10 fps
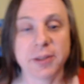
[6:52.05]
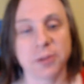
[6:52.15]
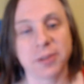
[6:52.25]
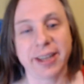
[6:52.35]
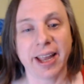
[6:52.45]
It's
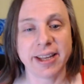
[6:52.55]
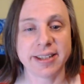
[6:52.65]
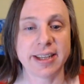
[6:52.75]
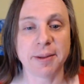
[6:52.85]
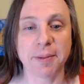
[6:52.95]
all
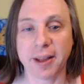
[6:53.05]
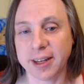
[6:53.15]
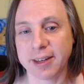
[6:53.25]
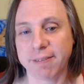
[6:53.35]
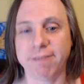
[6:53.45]
TIC-80
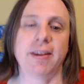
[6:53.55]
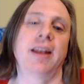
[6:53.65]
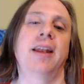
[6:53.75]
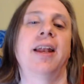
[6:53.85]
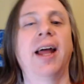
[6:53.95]
and
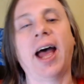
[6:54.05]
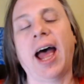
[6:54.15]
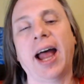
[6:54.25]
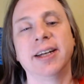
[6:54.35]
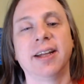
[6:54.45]
fun,
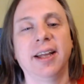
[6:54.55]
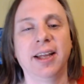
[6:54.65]
and